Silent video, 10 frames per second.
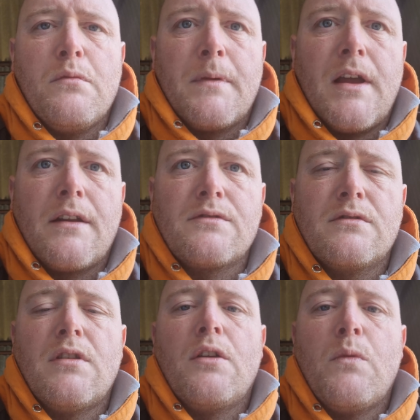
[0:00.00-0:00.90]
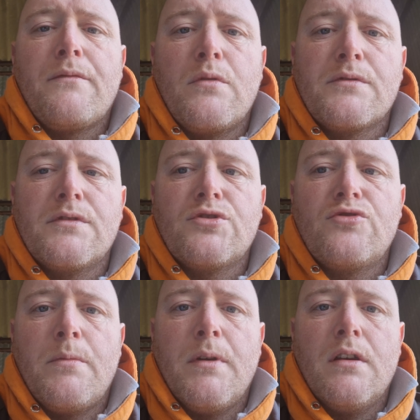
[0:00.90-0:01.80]
with mechanics, so I don't know whether he wants to
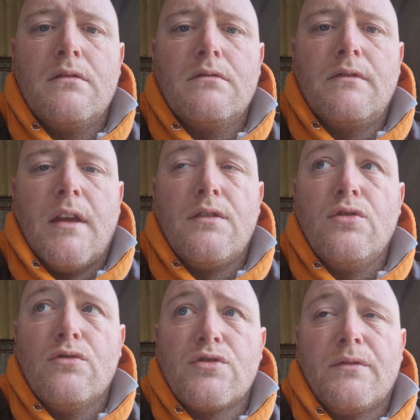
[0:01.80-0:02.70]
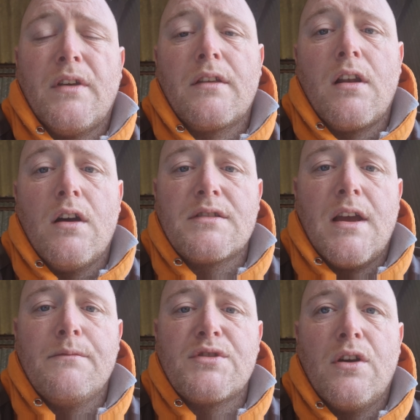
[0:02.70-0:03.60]
strip it, take the doors off, take the glass
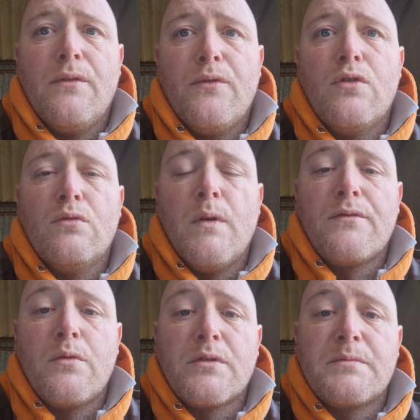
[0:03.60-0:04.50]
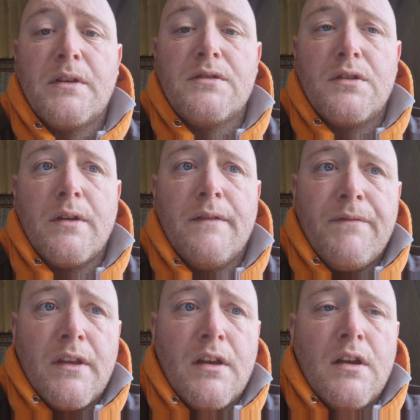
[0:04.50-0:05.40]
out himself, or whether he wants me to do it.
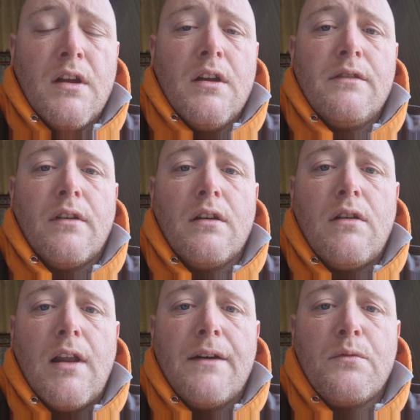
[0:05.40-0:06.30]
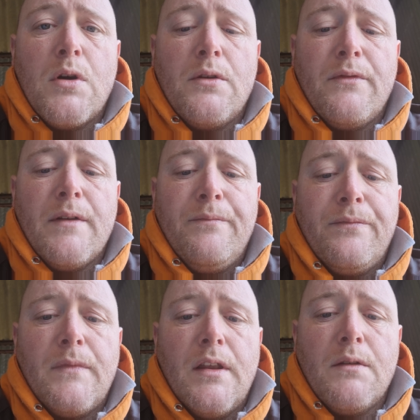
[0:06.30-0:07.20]
So I'll have a word with him,
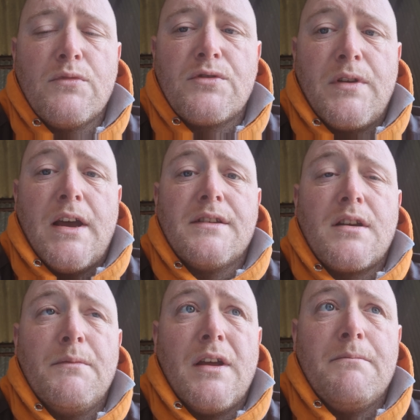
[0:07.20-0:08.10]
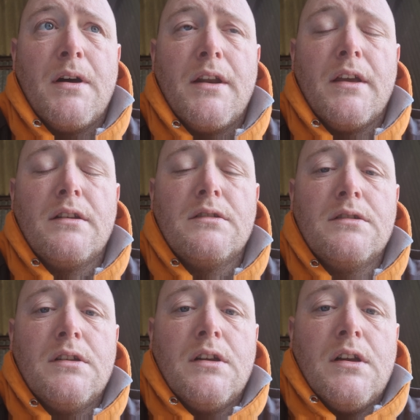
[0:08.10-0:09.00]
and then we'll sort it out. He's coming down Monday.
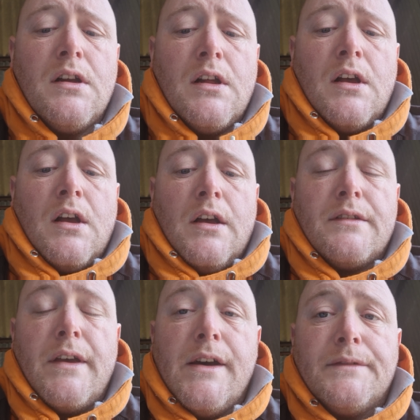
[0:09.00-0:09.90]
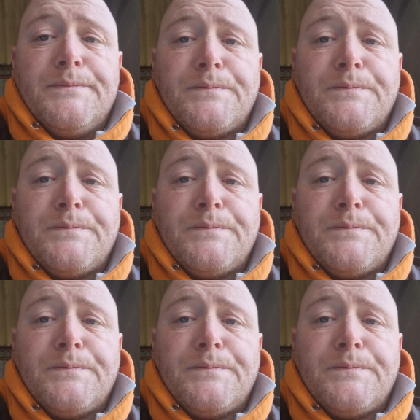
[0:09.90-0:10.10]
So yeah,